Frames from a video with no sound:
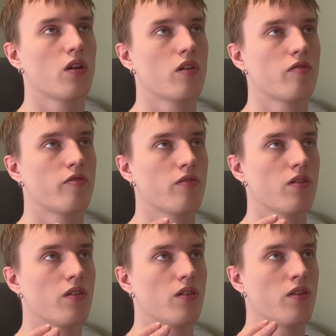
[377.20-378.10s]
of
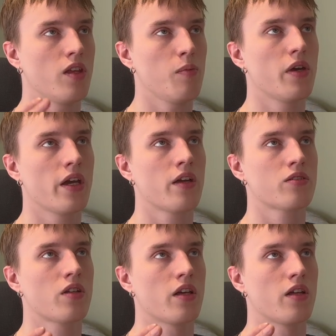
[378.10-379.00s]
the biggest
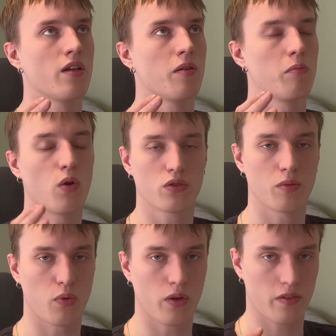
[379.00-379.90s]
and most
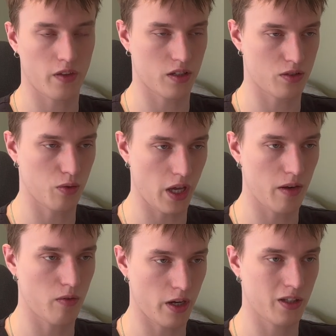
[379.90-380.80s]
important things to get
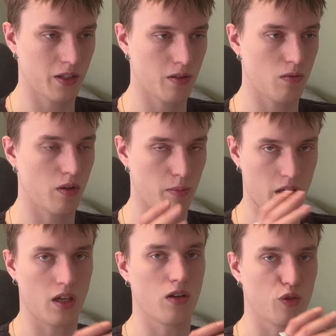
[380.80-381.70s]
right when
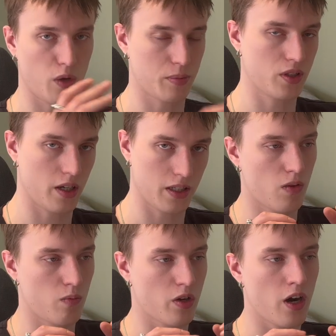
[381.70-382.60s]
making your website.
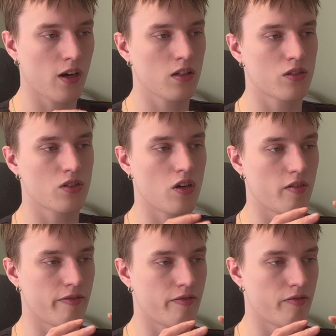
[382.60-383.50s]
Regardless
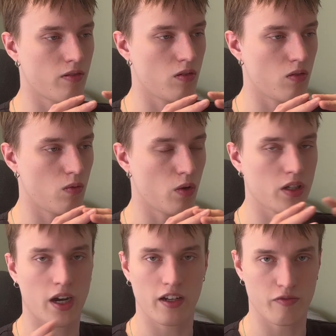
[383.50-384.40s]
of what
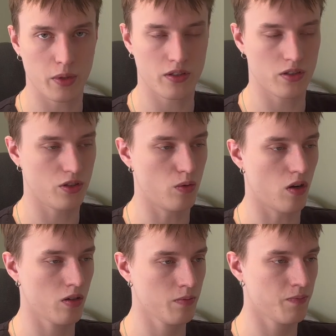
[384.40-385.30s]
kind of business you are,